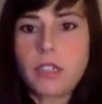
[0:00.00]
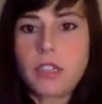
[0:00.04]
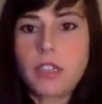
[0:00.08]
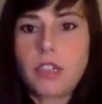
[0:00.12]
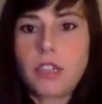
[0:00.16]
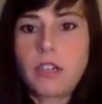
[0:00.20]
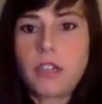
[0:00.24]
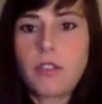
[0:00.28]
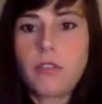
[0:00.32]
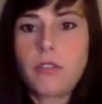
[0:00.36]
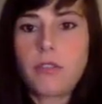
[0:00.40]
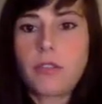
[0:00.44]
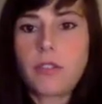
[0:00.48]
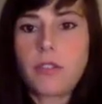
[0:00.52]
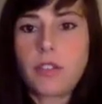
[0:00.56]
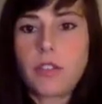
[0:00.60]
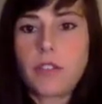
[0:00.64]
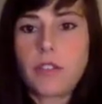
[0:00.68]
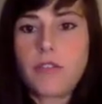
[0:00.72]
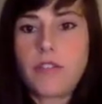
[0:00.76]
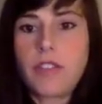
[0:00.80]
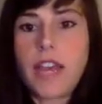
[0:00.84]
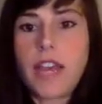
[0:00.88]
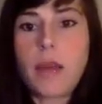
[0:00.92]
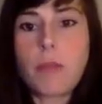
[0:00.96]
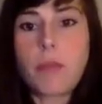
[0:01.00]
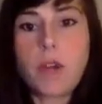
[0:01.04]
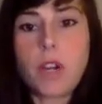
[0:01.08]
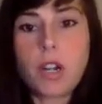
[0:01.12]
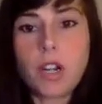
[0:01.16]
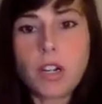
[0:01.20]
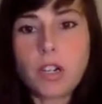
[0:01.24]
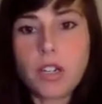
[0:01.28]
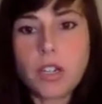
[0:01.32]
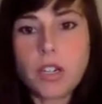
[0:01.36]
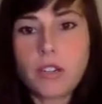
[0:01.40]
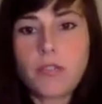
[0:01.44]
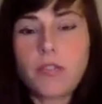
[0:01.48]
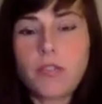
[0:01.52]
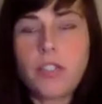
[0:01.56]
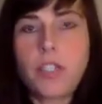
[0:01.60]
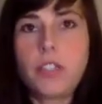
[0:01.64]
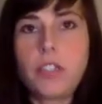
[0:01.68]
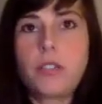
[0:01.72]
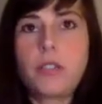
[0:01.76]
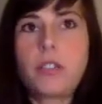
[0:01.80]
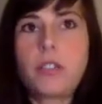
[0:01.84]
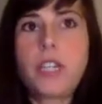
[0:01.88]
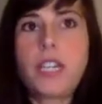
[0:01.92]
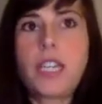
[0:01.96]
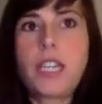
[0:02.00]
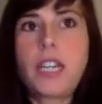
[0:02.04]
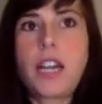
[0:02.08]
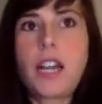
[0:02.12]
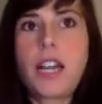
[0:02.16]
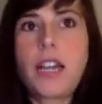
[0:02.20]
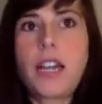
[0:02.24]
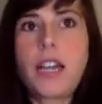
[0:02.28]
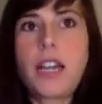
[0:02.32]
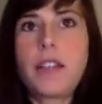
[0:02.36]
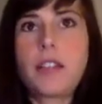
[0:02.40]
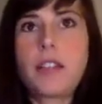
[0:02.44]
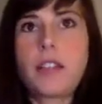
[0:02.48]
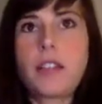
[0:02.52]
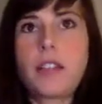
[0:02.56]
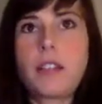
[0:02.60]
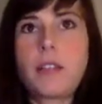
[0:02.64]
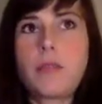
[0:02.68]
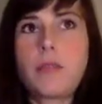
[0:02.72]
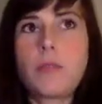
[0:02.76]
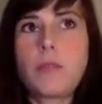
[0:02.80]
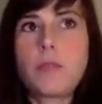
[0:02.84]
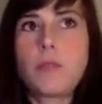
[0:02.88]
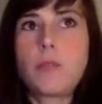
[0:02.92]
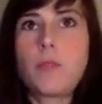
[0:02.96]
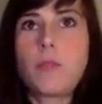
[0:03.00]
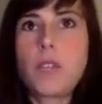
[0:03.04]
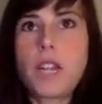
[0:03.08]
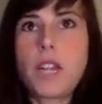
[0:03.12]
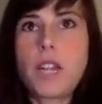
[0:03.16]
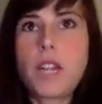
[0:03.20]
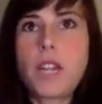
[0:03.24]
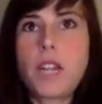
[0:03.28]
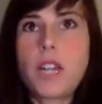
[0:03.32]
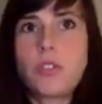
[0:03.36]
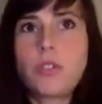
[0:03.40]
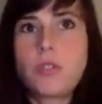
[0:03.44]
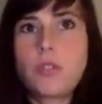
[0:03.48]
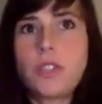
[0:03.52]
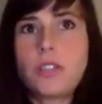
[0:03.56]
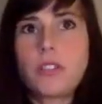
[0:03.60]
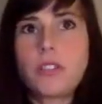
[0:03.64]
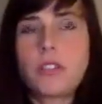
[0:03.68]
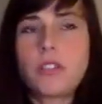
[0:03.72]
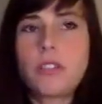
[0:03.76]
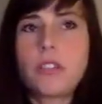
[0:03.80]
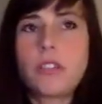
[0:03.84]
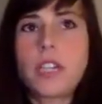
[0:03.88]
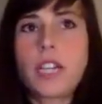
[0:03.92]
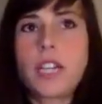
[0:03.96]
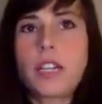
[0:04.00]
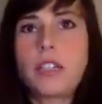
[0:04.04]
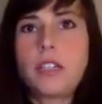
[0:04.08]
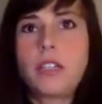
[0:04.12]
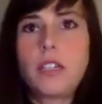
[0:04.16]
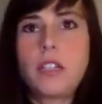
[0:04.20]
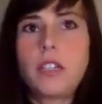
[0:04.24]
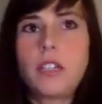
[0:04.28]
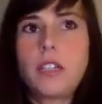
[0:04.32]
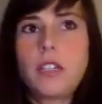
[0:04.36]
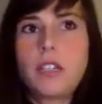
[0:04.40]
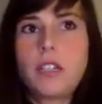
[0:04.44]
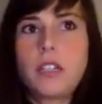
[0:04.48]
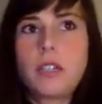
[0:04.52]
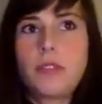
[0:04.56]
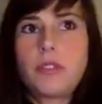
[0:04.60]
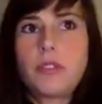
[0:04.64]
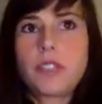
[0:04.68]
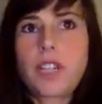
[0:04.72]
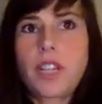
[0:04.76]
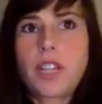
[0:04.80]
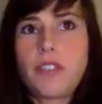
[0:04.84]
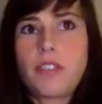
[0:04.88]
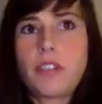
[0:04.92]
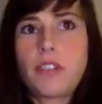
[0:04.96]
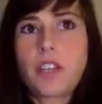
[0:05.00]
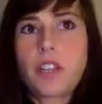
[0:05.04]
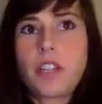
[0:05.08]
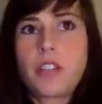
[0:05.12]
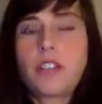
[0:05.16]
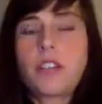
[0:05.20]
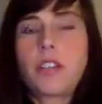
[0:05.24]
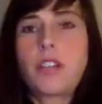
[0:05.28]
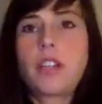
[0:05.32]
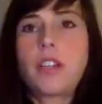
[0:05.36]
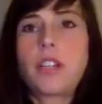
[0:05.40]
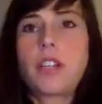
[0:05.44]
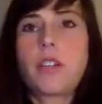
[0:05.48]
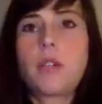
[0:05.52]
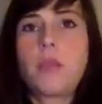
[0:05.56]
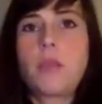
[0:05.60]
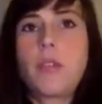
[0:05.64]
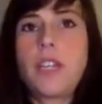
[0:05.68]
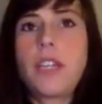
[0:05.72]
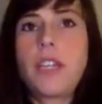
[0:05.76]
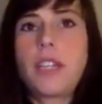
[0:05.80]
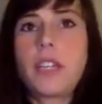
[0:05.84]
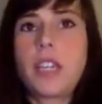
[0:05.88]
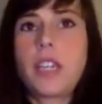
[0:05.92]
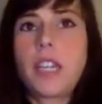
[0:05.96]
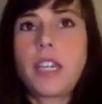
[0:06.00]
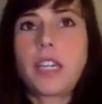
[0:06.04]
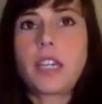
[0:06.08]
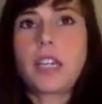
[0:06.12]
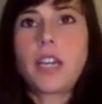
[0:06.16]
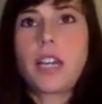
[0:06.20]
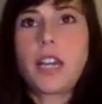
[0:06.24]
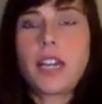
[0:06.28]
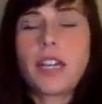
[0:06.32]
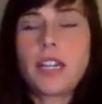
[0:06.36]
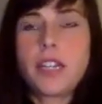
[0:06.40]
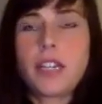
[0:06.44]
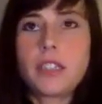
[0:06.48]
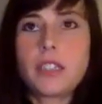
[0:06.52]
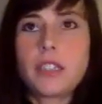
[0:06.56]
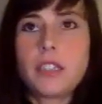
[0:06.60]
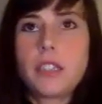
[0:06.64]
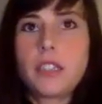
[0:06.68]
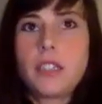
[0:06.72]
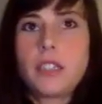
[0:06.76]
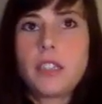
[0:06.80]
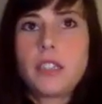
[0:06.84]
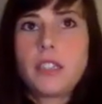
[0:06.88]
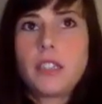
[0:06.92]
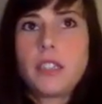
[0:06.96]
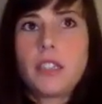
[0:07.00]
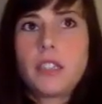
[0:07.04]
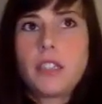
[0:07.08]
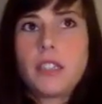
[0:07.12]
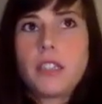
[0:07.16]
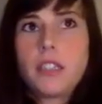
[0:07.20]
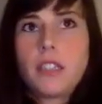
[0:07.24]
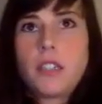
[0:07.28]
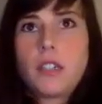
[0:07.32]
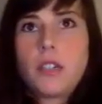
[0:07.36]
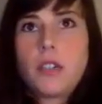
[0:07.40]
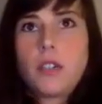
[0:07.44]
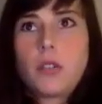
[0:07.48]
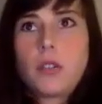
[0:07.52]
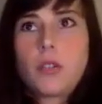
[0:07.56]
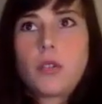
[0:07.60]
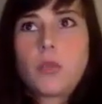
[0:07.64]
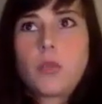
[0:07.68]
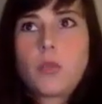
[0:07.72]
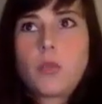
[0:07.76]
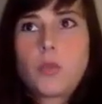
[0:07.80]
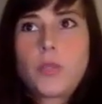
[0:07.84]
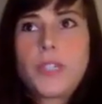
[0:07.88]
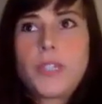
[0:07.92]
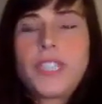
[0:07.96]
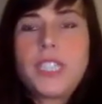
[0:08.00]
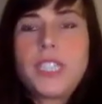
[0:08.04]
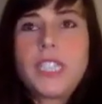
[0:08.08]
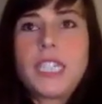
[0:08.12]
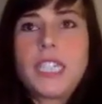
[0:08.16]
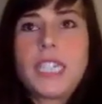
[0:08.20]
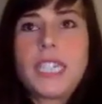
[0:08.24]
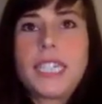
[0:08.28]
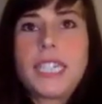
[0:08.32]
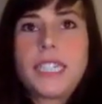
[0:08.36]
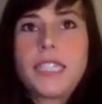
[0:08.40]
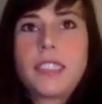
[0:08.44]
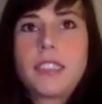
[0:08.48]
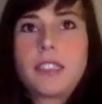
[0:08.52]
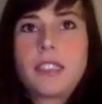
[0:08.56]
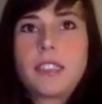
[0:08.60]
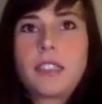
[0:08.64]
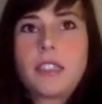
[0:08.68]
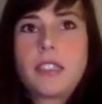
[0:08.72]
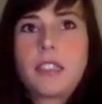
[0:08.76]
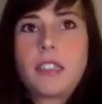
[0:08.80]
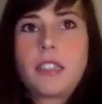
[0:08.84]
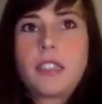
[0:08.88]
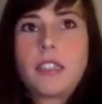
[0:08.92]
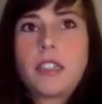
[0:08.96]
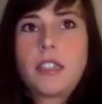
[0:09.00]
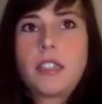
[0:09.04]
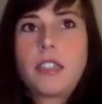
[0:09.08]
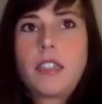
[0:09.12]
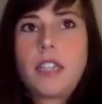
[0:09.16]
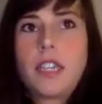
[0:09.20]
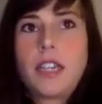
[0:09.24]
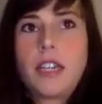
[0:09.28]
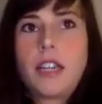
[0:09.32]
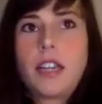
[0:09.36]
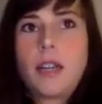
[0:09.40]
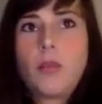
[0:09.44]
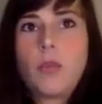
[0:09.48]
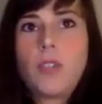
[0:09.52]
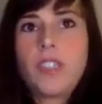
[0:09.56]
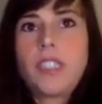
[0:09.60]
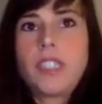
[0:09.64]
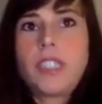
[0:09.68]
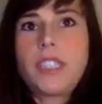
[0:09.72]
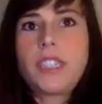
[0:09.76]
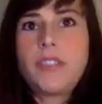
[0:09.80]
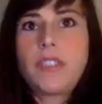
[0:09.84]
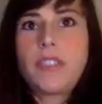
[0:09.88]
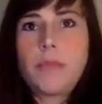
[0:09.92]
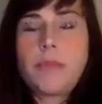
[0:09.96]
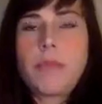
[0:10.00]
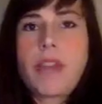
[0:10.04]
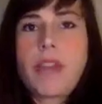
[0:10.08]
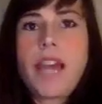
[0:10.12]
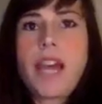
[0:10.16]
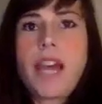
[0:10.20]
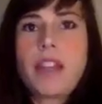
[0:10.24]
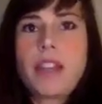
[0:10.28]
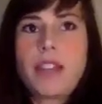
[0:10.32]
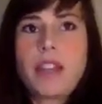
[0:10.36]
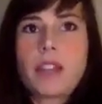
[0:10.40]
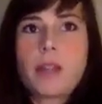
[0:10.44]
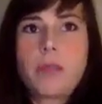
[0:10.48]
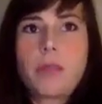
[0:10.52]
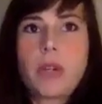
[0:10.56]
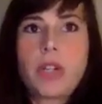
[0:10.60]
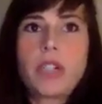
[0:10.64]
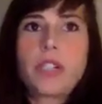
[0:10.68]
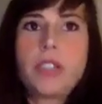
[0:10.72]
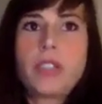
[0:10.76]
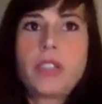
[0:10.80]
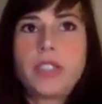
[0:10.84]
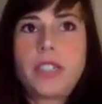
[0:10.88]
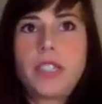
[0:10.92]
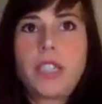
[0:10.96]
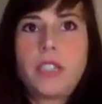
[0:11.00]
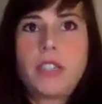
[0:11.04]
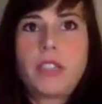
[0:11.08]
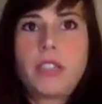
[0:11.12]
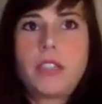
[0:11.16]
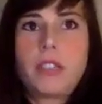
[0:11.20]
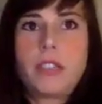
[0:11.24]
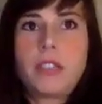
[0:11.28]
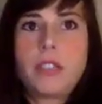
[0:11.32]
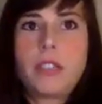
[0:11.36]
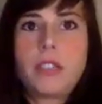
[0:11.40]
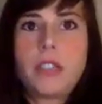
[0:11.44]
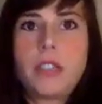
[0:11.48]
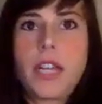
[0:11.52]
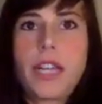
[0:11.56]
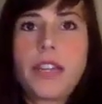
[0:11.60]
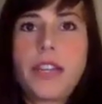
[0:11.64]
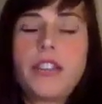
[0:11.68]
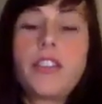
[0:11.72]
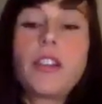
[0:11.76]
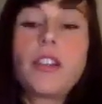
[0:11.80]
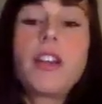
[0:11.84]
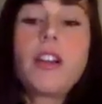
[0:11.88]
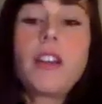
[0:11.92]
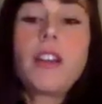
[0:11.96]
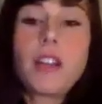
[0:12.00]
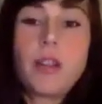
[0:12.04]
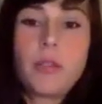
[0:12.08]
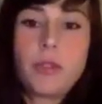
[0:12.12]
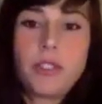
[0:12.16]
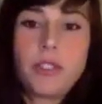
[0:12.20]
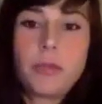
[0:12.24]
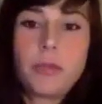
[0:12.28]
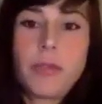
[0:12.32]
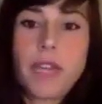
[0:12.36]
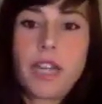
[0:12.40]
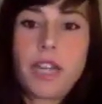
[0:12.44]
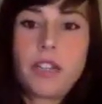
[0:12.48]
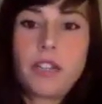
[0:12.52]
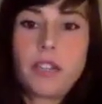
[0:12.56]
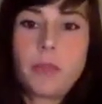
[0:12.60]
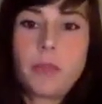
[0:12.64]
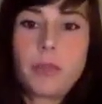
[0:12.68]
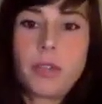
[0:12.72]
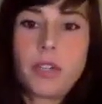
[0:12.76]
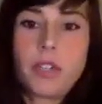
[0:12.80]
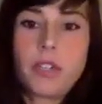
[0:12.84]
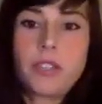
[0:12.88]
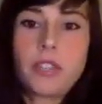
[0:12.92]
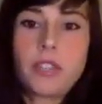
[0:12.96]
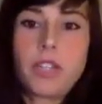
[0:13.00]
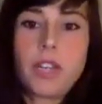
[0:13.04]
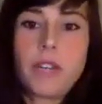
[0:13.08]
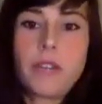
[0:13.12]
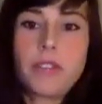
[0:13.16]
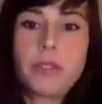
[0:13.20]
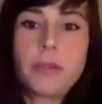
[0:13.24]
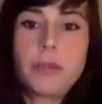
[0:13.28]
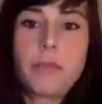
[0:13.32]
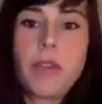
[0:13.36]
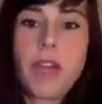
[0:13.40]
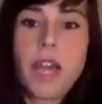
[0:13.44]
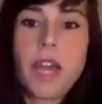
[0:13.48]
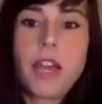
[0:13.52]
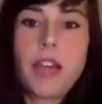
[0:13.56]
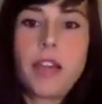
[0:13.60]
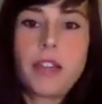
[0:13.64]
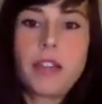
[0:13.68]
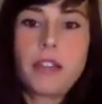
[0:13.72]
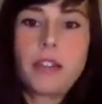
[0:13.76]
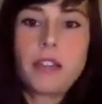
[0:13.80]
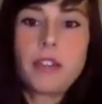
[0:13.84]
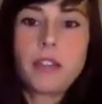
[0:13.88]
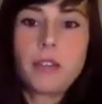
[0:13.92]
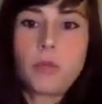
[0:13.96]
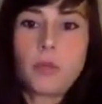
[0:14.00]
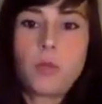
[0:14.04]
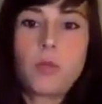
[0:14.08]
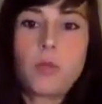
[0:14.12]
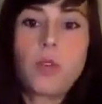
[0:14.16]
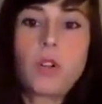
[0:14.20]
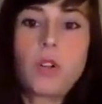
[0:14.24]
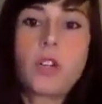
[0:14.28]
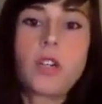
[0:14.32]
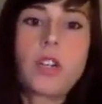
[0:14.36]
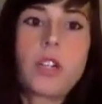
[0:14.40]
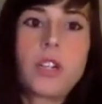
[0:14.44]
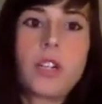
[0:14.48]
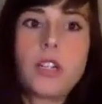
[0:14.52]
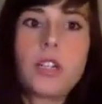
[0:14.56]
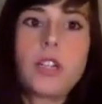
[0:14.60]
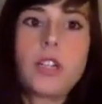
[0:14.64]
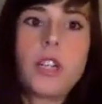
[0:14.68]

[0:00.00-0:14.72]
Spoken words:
of that part of you. And when I was going through that, it was kind of a cathartic awakening. I realized that I wasn't even mad at the person. I thought I was mad at the person. I was mad or